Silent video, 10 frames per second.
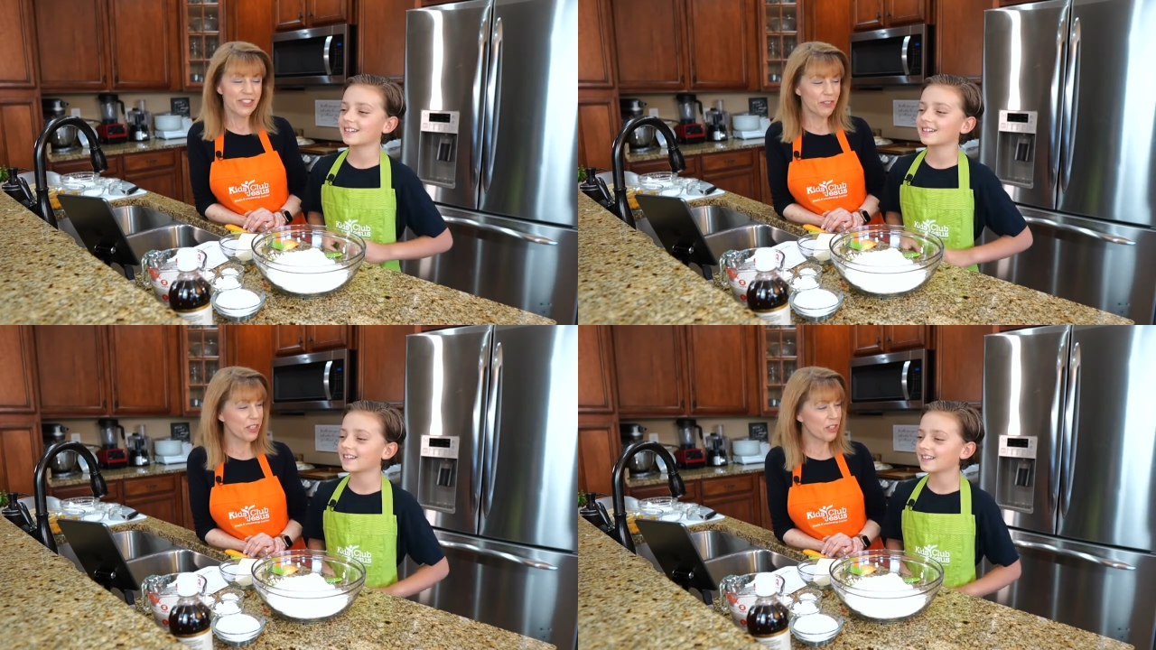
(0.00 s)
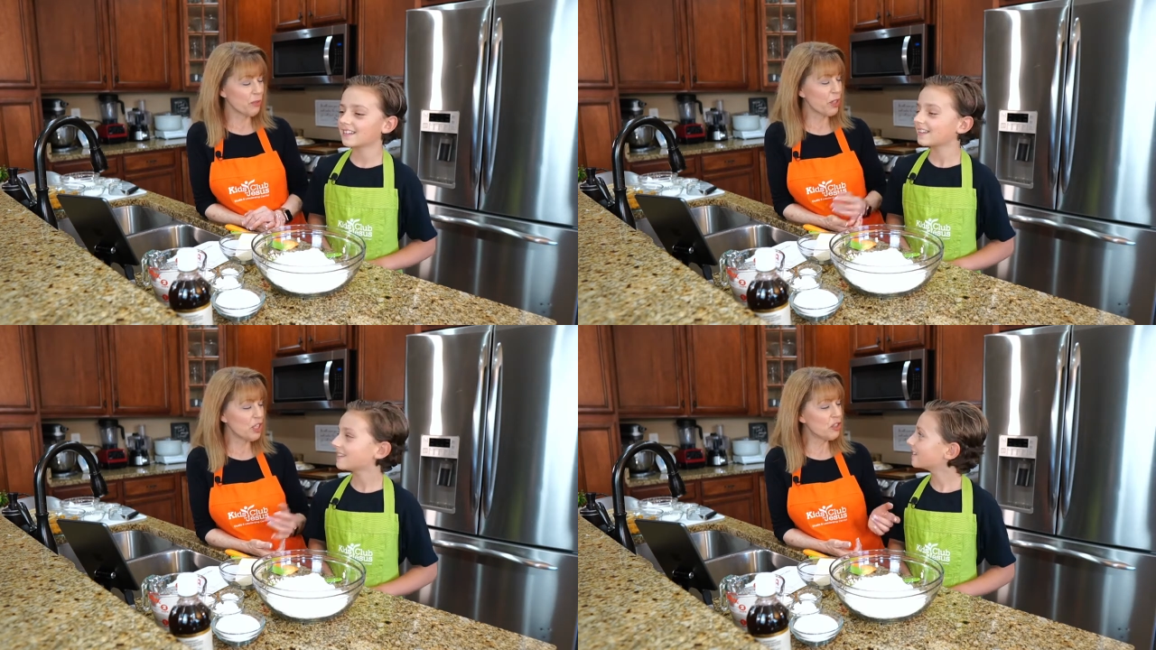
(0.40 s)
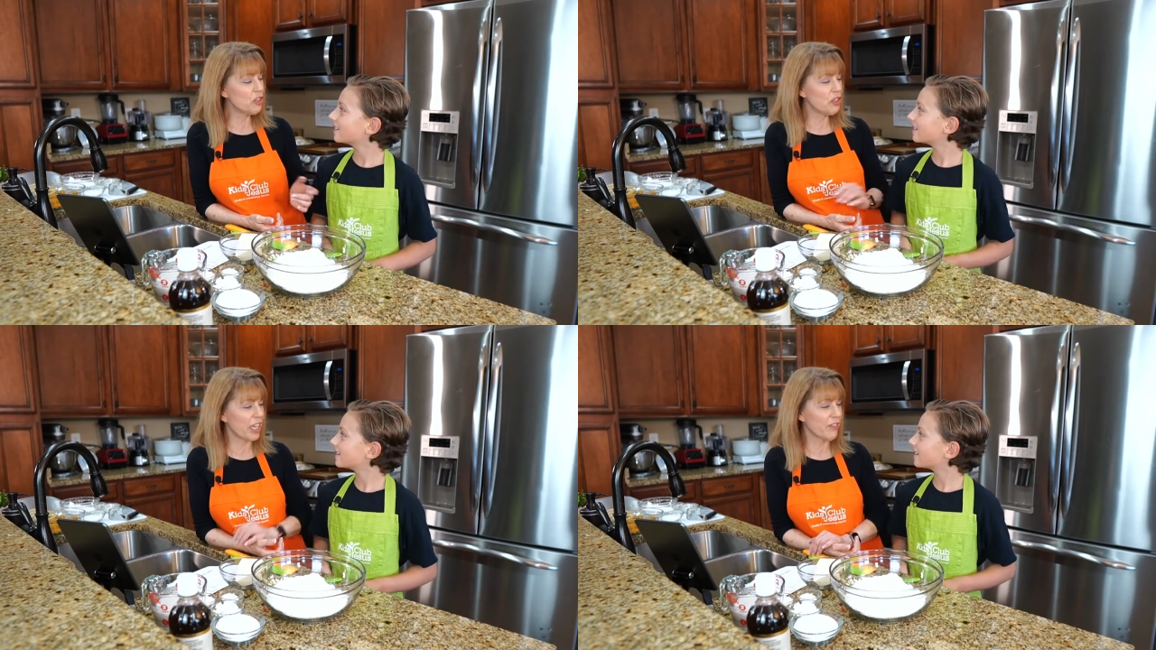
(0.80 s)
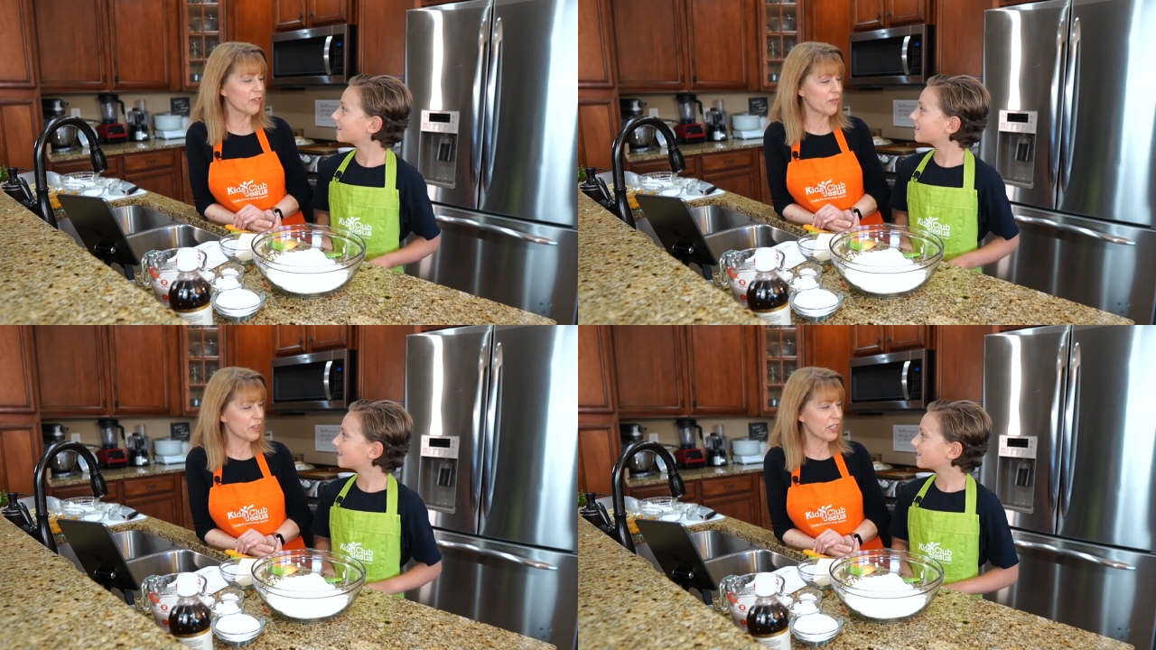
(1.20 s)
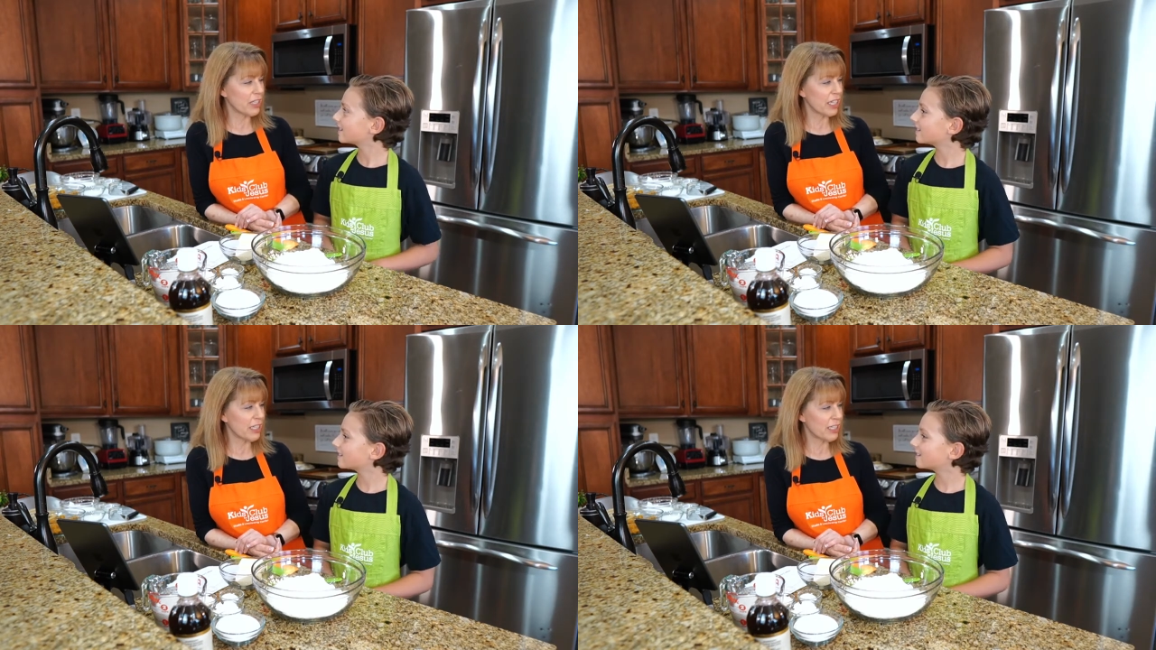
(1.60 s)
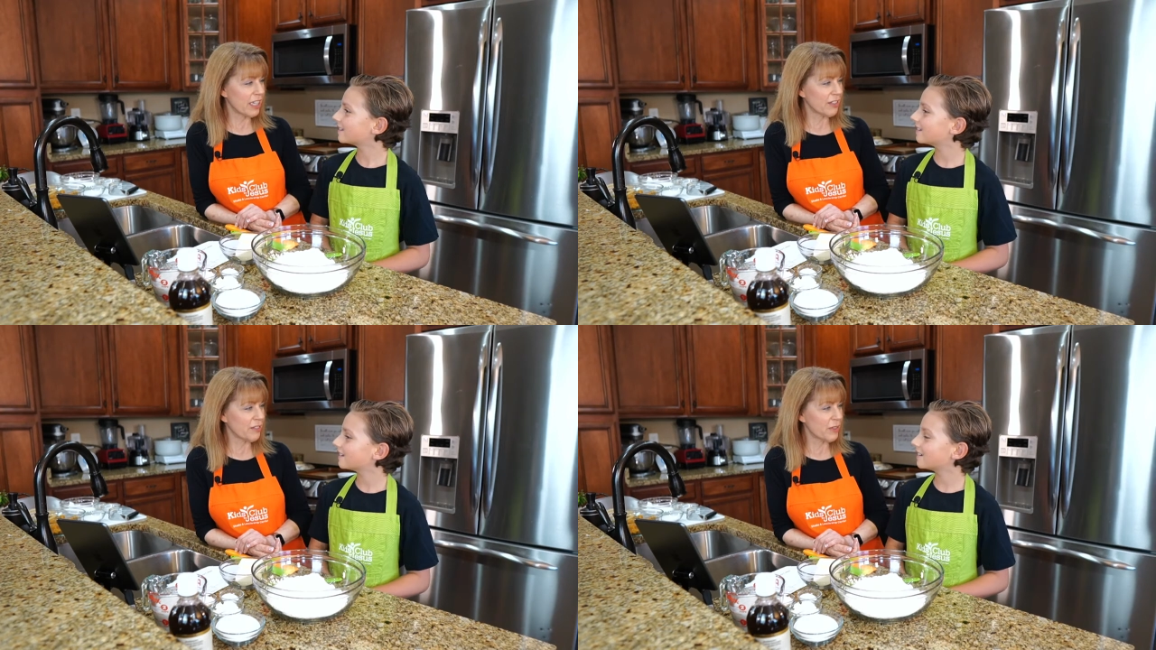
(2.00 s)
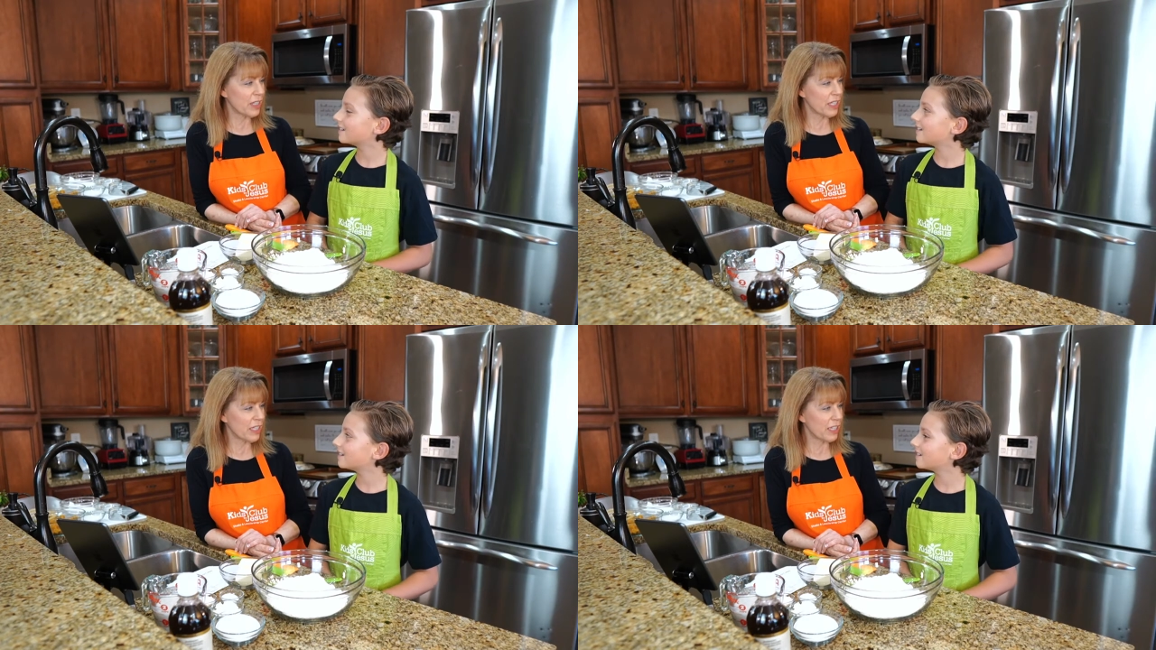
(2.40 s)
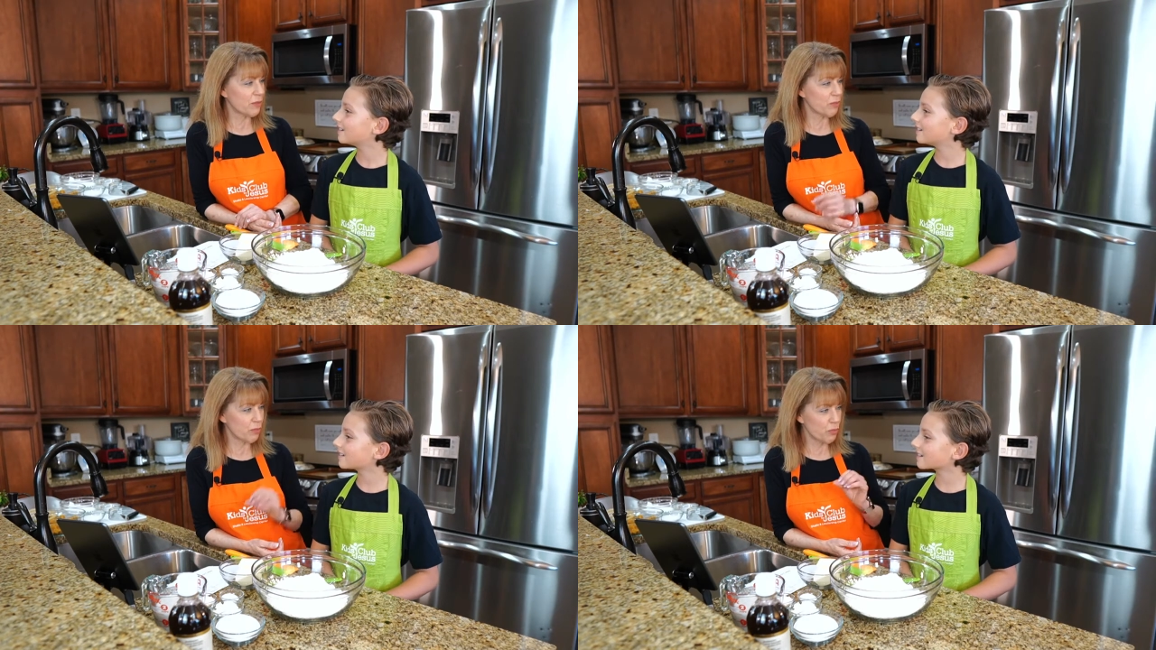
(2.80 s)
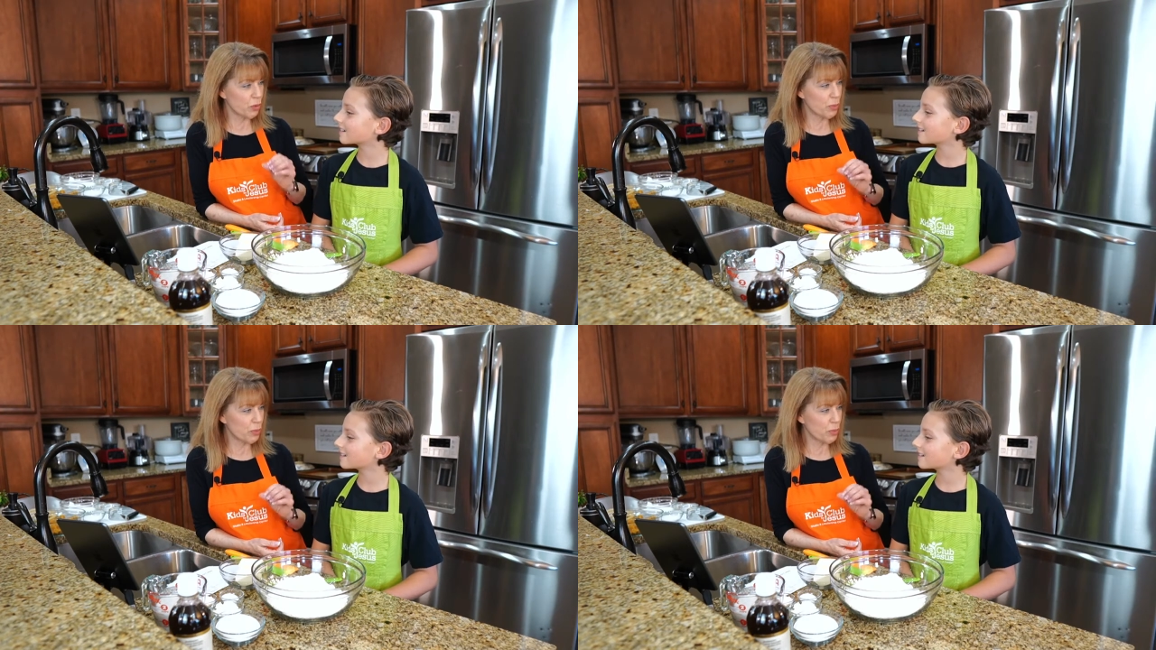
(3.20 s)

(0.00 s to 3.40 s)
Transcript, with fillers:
Speaker 1: Why don't, why don't you do that, and uh, and okay.